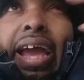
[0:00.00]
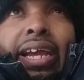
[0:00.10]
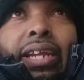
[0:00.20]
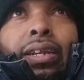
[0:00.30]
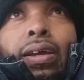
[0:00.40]

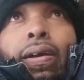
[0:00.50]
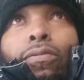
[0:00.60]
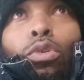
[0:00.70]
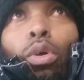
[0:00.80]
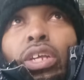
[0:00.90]
like and
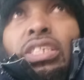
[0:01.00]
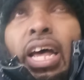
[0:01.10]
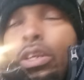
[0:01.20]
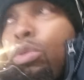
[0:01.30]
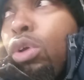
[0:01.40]
you know, this
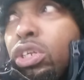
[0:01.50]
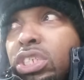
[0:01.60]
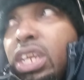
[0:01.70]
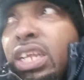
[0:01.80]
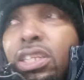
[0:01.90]
how New York
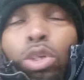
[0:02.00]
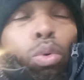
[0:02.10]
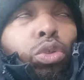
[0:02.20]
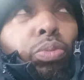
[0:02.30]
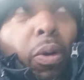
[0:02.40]
City
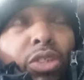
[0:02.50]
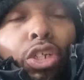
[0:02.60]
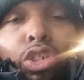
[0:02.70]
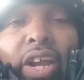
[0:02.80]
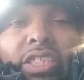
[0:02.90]
dudes supposed
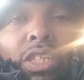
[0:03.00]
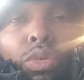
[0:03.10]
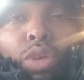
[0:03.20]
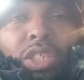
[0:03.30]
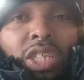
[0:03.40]
to dress
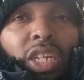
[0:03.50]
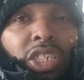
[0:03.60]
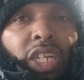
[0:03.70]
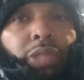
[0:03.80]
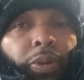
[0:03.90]
and New York City
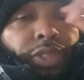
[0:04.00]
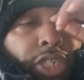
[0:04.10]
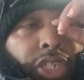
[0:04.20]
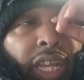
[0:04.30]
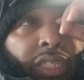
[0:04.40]
chicks supposed
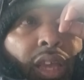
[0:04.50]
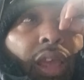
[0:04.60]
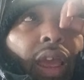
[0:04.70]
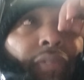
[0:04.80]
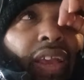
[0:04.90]
to dress.
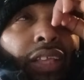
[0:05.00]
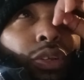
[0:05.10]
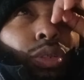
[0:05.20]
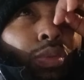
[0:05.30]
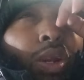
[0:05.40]
If y'all
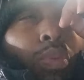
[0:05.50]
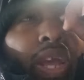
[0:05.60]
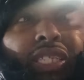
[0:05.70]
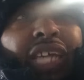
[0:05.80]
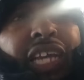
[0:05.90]
dudes want to
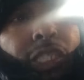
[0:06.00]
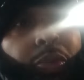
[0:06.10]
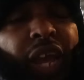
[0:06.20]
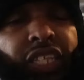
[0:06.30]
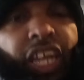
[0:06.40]
wear tight
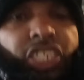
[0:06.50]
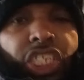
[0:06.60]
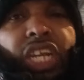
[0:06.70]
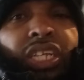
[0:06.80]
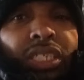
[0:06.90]
spandex
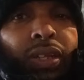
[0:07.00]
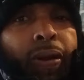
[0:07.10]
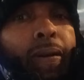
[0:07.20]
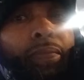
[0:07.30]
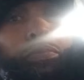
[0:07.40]
jeans,
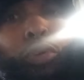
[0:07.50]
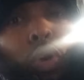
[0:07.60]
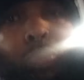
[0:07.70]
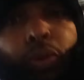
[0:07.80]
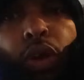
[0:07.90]

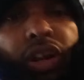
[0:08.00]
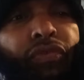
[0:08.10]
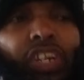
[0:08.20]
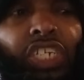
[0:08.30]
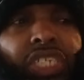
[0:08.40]
bro, put on a
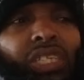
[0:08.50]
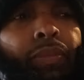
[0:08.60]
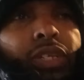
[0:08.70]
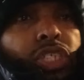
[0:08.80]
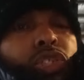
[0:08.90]
Richard
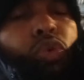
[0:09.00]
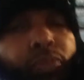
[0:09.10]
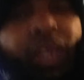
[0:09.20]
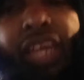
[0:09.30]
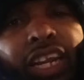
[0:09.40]
Simmons
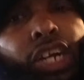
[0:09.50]
suit, man. Let